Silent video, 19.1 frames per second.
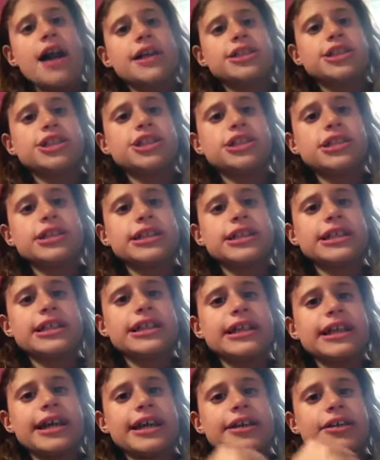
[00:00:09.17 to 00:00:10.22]

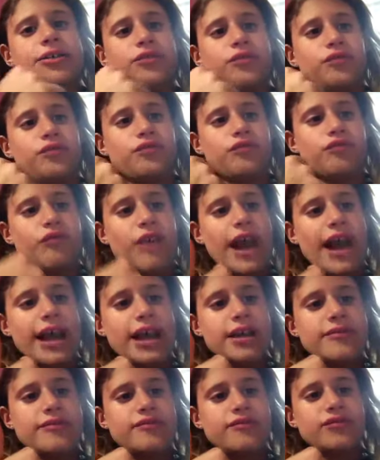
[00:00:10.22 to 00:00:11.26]
cheerleading in rec
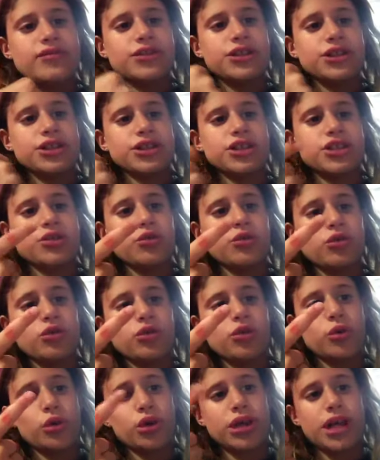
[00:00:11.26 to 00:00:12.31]
for your
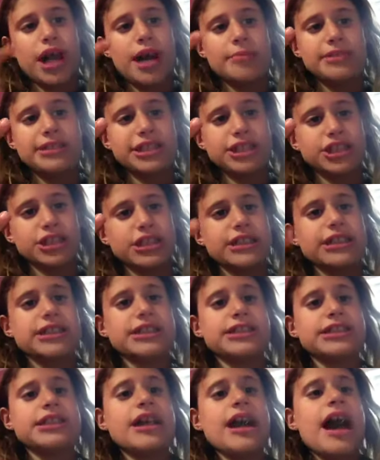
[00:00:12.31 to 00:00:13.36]
school or
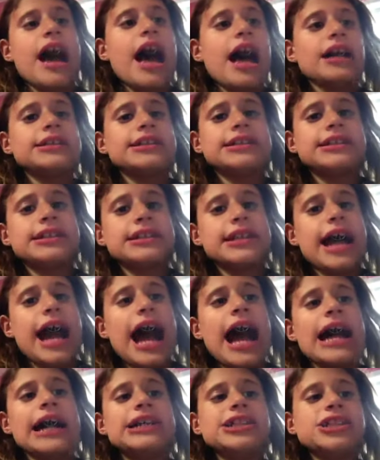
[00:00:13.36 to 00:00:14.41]
competition. See,
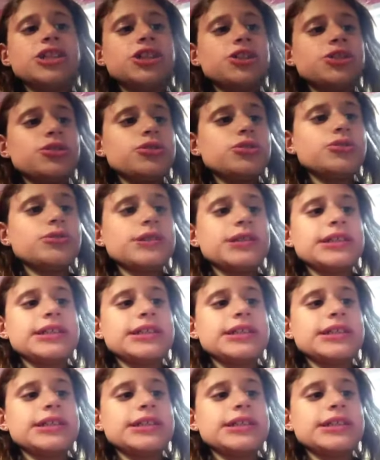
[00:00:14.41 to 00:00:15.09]
I do